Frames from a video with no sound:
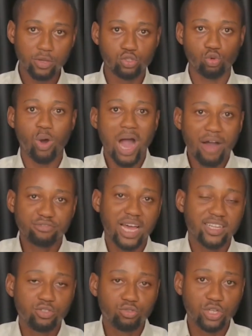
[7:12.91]
So
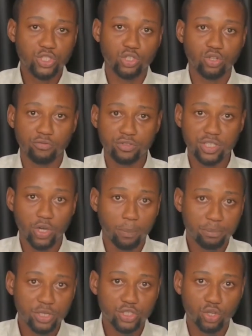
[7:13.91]
after the duration of the
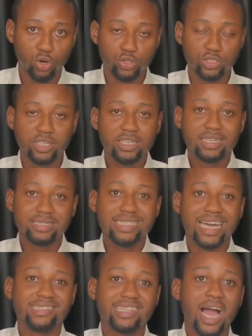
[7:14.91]
operation,
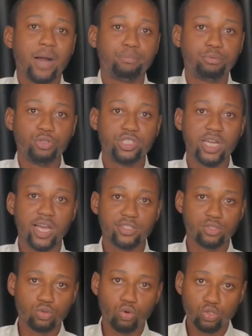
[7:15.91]
the entire
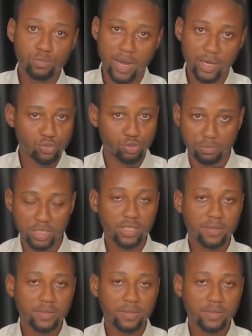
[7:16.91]
project goes back to me.